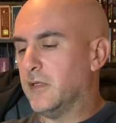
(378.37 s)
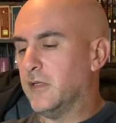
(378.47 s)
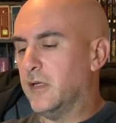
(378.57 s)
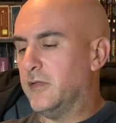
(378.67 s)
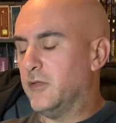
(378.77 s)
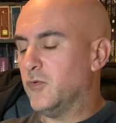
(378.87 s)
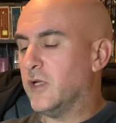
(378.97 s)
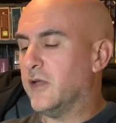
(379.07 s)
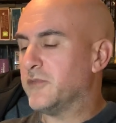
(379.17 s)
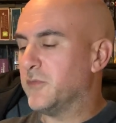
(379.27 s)
I do
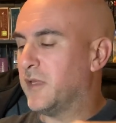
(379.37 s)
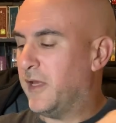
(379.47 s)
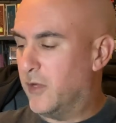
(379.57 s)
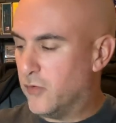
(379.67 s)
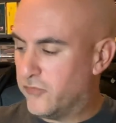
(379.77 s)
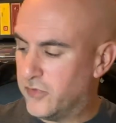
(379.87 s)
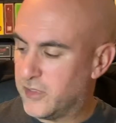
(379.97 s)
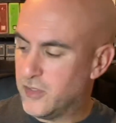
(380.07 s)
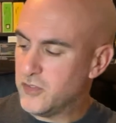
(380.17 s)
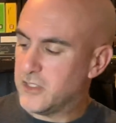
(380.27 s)
have some KO
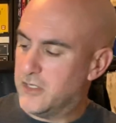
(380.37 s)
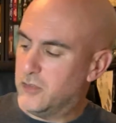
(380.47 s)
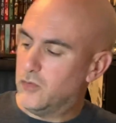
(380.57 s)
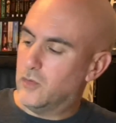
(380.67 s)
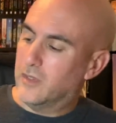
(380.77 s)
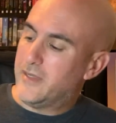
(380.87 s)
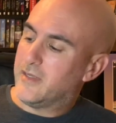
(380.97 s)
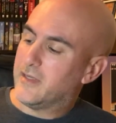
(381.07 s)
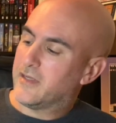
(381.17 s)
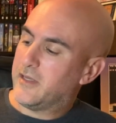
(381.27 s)
figures. I do
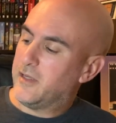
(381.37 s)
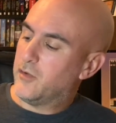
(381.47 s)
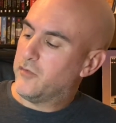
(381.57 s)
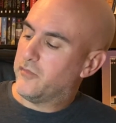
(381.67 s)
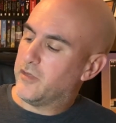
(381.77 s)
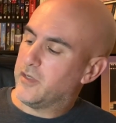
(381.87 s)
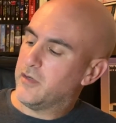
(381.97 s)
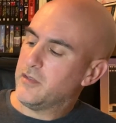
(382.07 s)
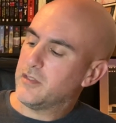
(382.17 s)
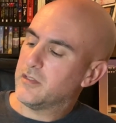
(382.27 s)
like KO
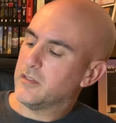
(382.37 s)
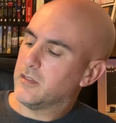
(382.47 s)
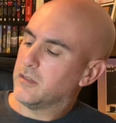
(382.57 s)
figures.